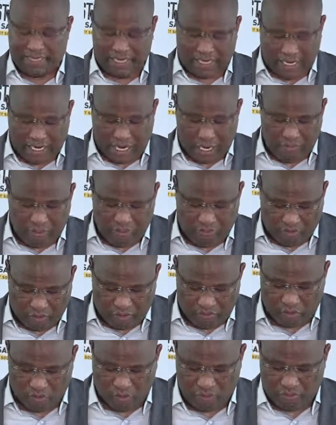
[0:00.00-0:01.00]
that are coming
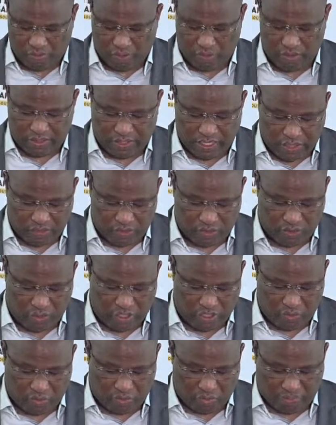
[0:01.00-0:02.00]
from those small towns
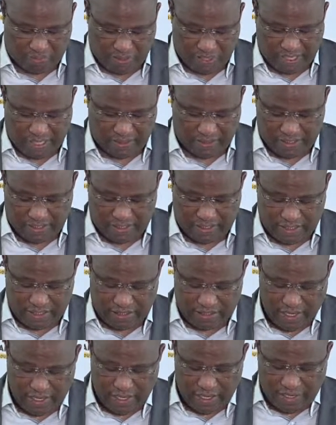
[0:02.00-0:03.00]
into bigger
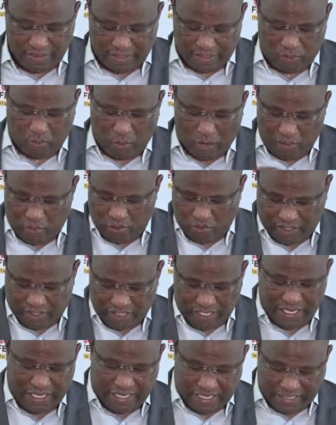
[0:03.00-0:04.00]
cities. This is what you
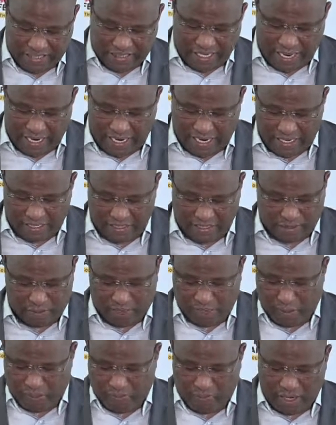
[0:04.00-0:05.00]
see in East London,
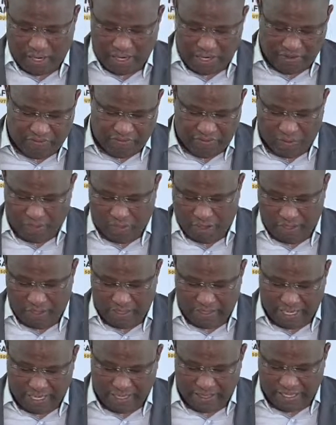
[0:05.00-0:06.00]
that people are leaving all
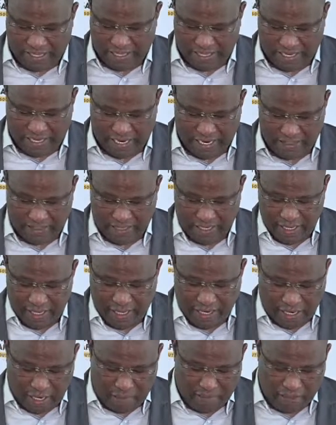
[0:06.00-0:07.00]
the other areas,
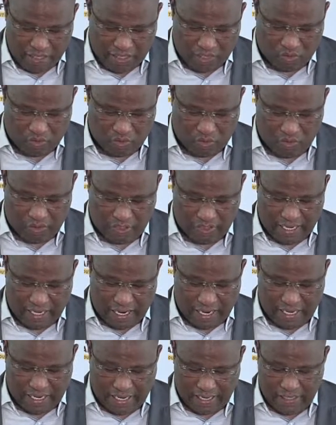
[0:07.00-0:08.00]
coming into East
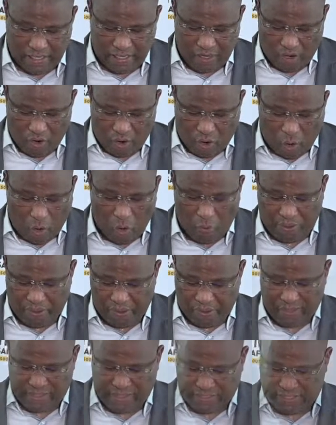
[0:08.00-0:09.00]
London,
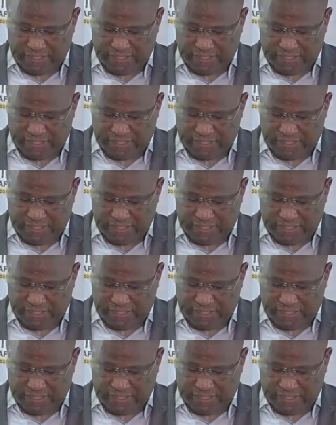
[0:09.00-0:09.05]
hoping that